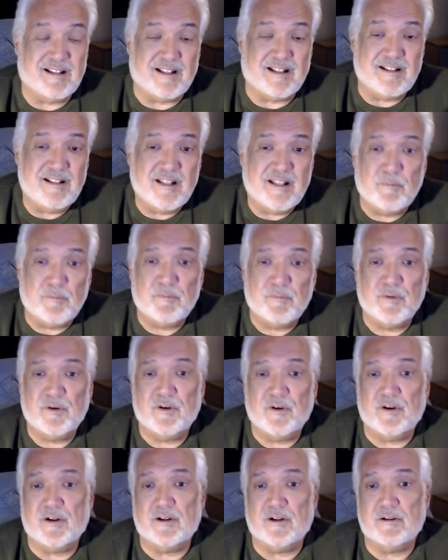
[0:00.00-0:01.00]
a
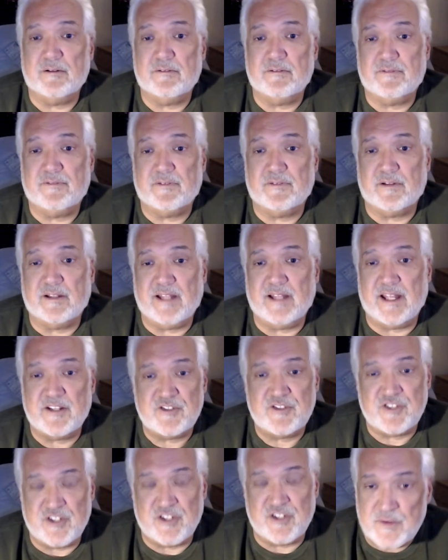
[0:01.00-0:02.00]
number of
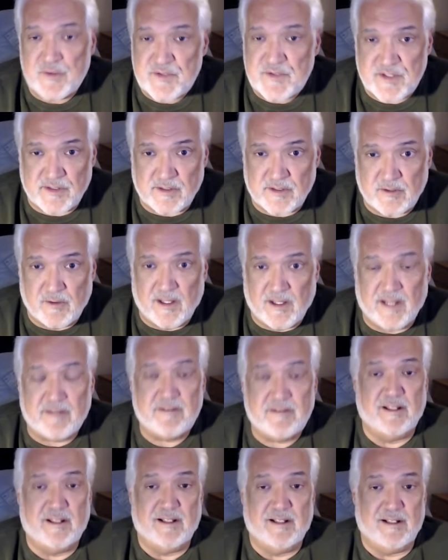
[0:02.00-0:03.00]
NGOs on the
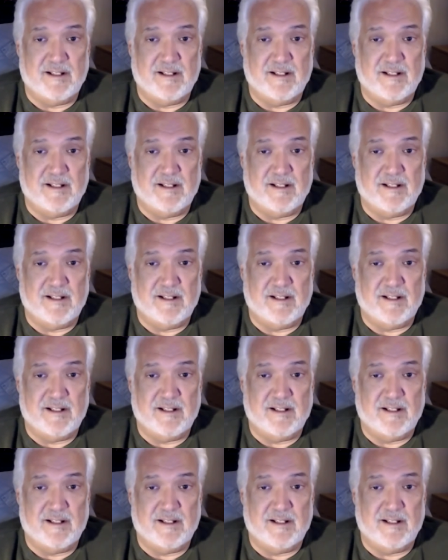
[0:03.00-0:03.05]
ground